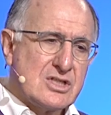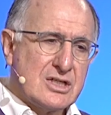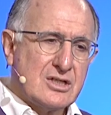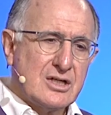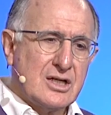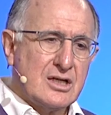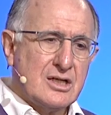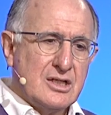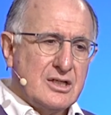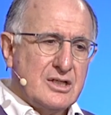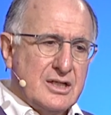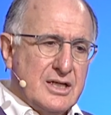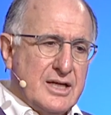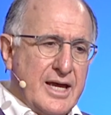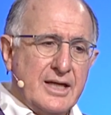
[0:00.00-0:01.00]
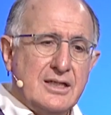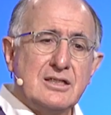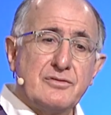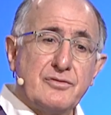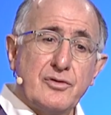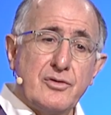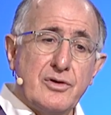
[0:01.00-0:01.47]
that are
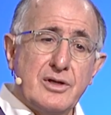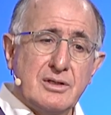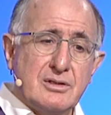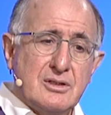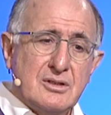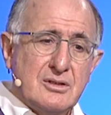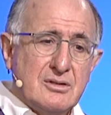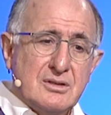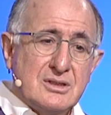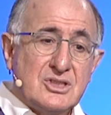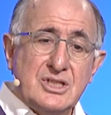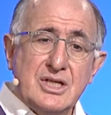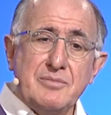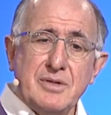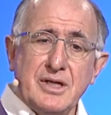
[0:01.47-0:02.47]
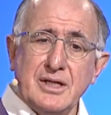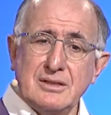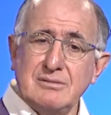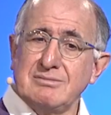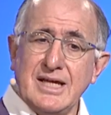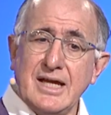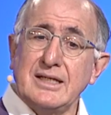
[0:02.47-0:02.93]
headed for a
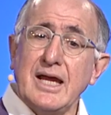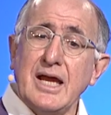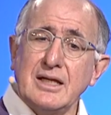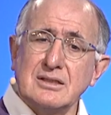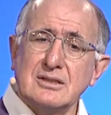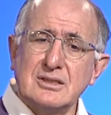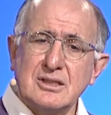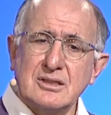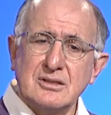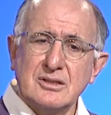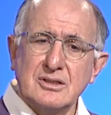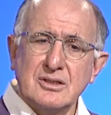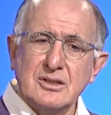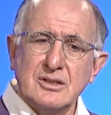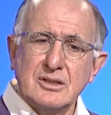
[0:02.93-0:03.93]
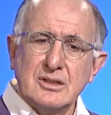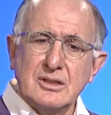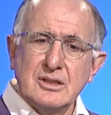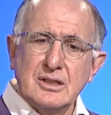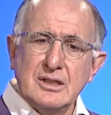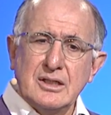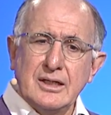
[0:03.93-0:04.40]
seeming dead end
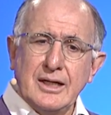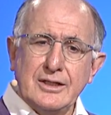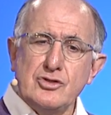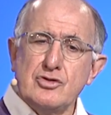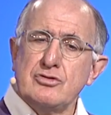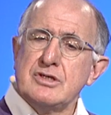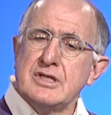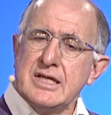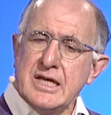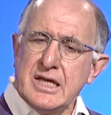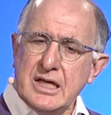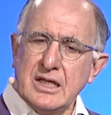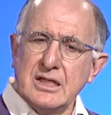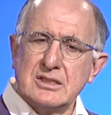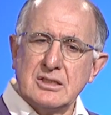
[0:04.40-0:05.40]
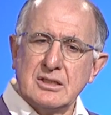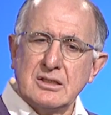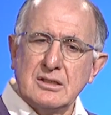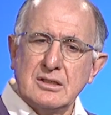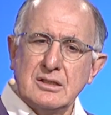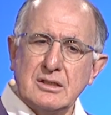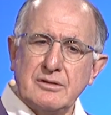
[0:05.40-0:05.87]
and you need
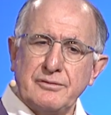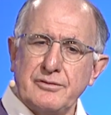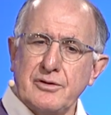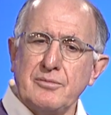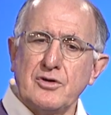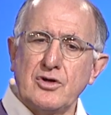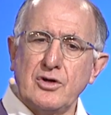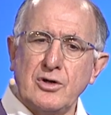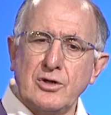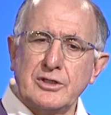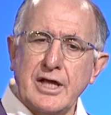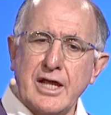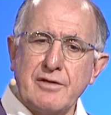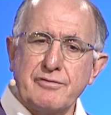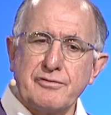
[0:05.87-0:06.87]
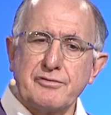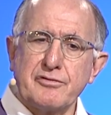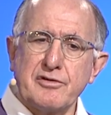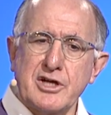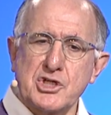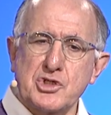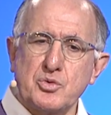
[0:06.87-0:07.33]
from God a
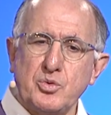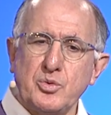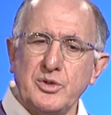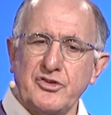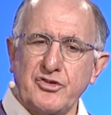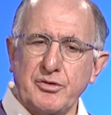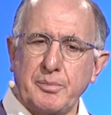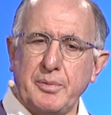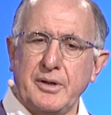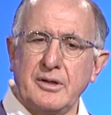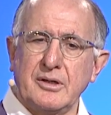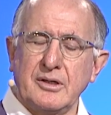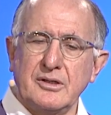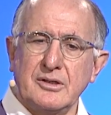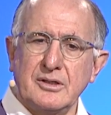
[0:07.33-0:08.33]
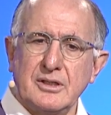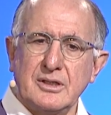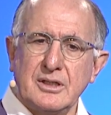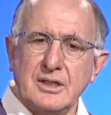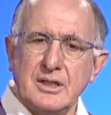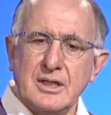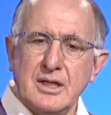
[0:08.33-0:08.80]
fresh whisper,
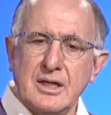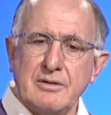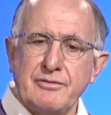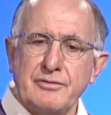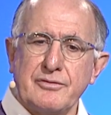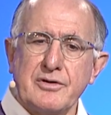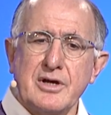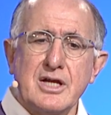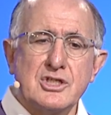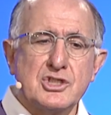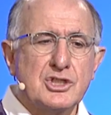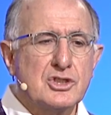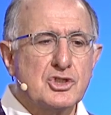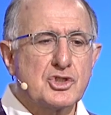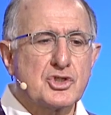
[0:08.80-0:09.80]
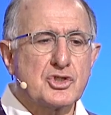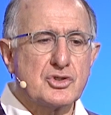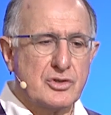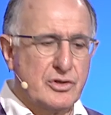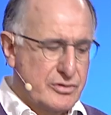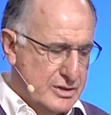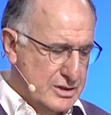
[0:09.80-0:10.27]
a fresh
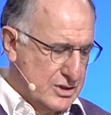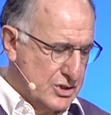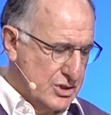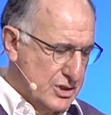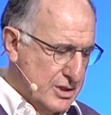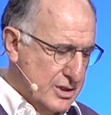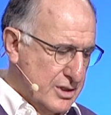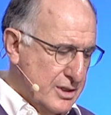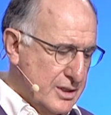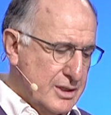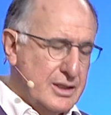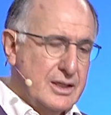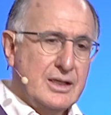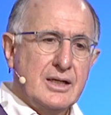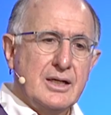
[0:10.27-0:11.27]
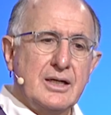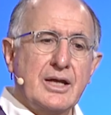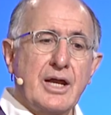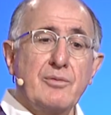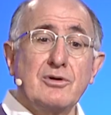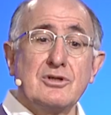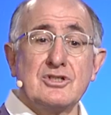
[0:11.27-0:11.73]
assurance. And
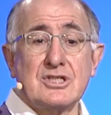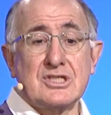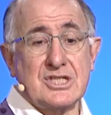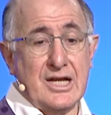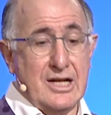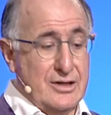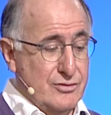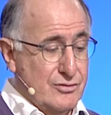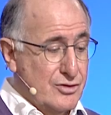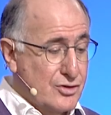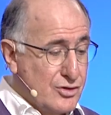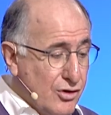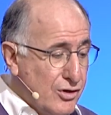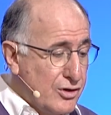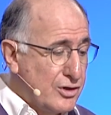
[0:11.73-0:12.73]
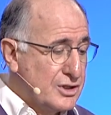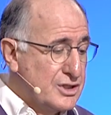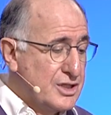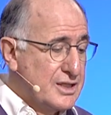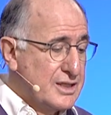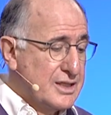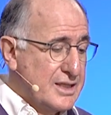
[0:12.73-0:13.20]
I want to tell you, God
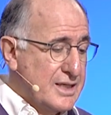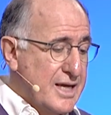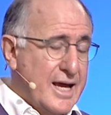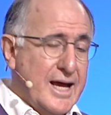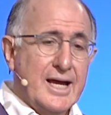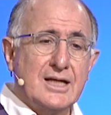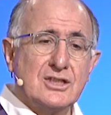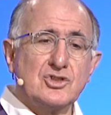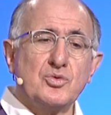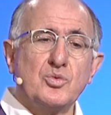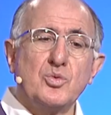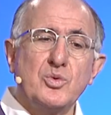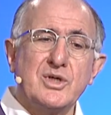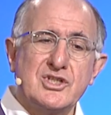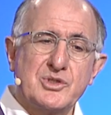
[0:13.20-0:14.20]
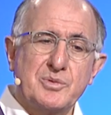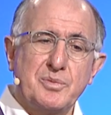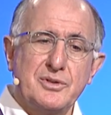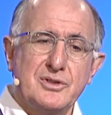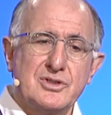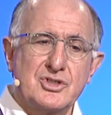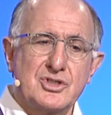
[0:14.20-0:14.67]
has
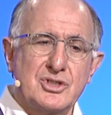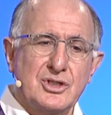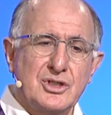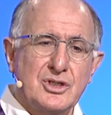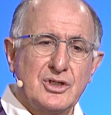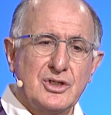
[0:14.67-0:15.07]
whispers